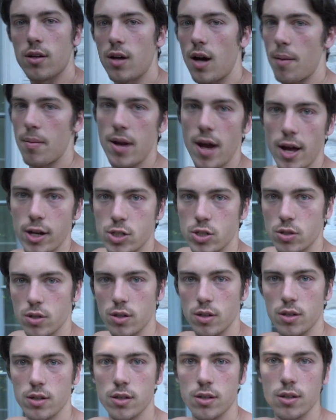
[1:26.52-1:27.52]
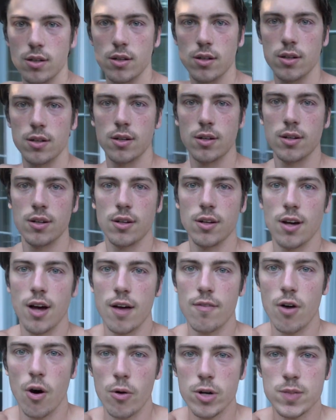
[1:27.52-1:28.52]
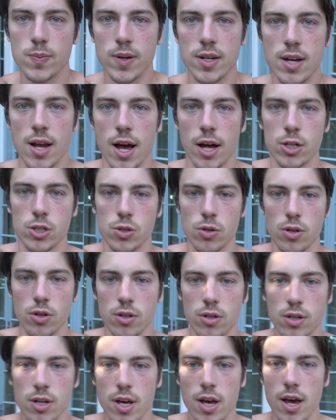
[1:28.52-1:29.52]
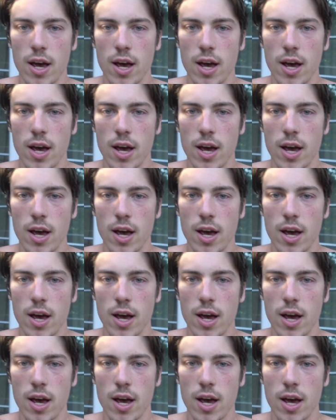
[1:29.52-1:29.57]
I'm natural. I've always been natural,